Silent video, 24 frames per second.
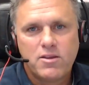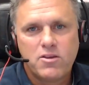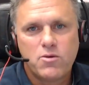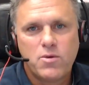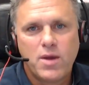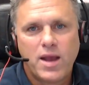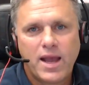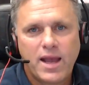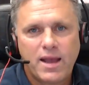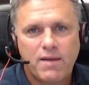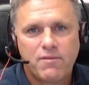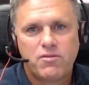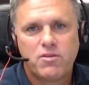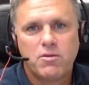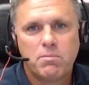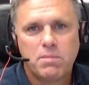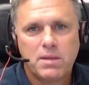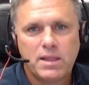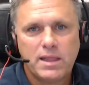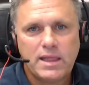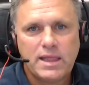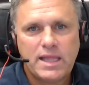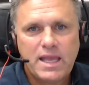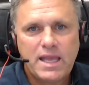You have to
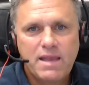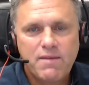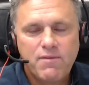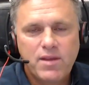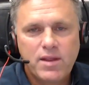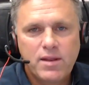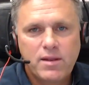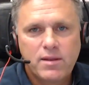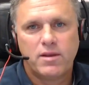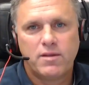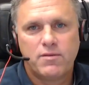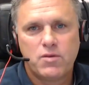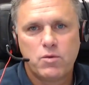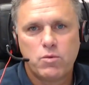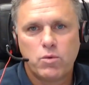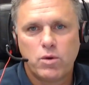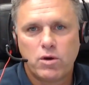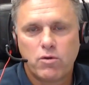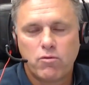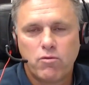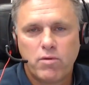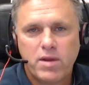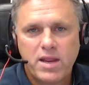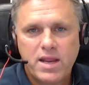believe it. If you
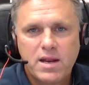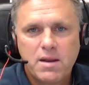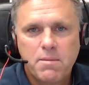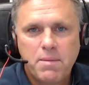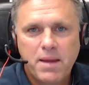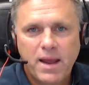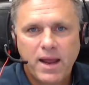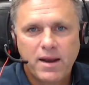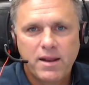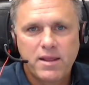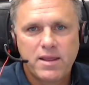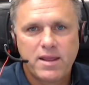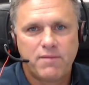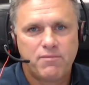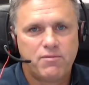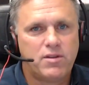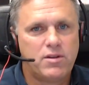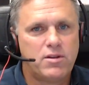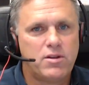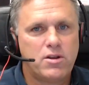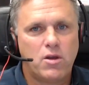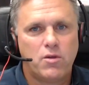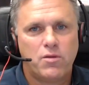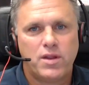want to read about it, you have
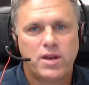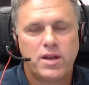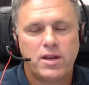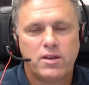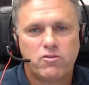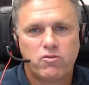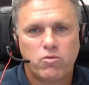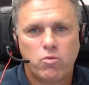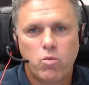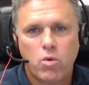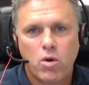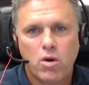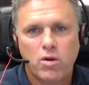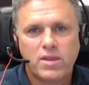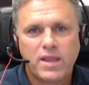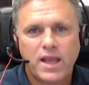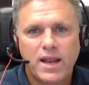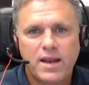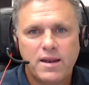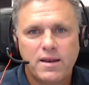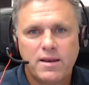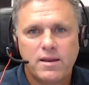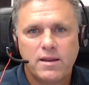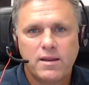to know that it's worked.
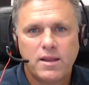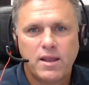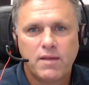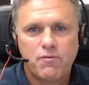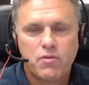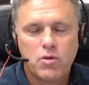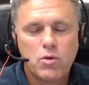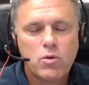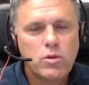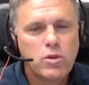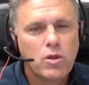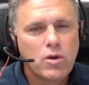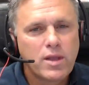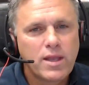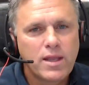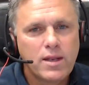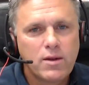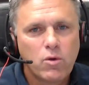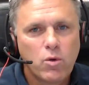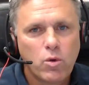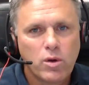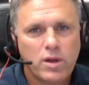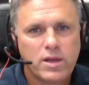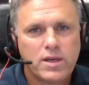And if you look
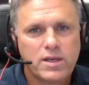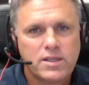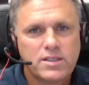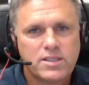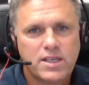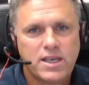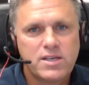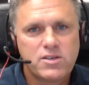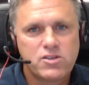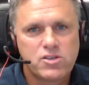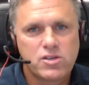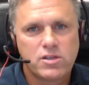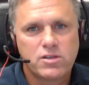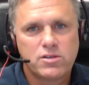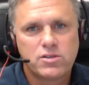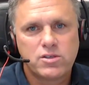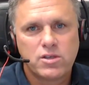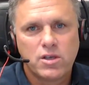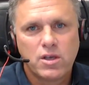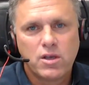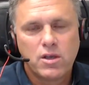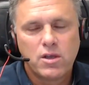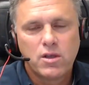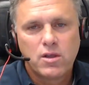at
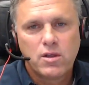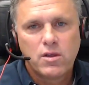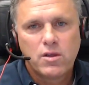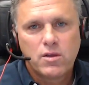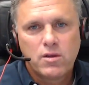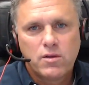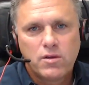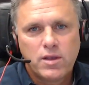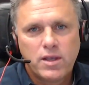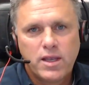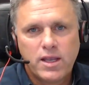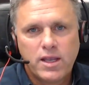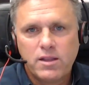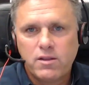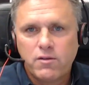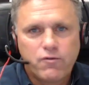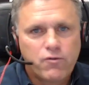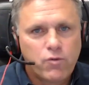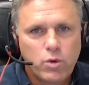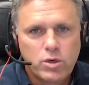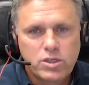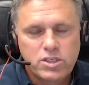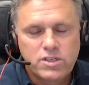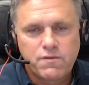organizations in the
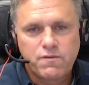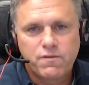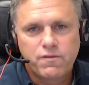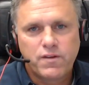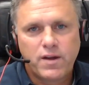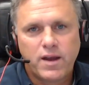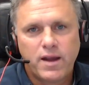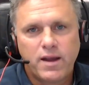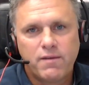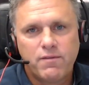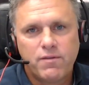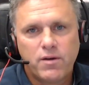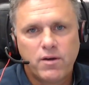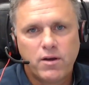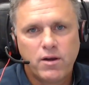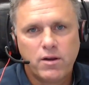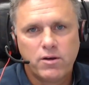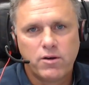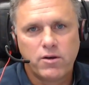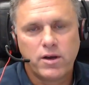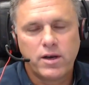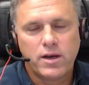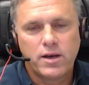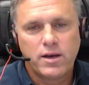Fortune
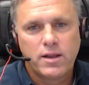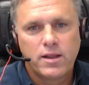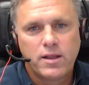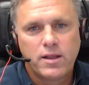500,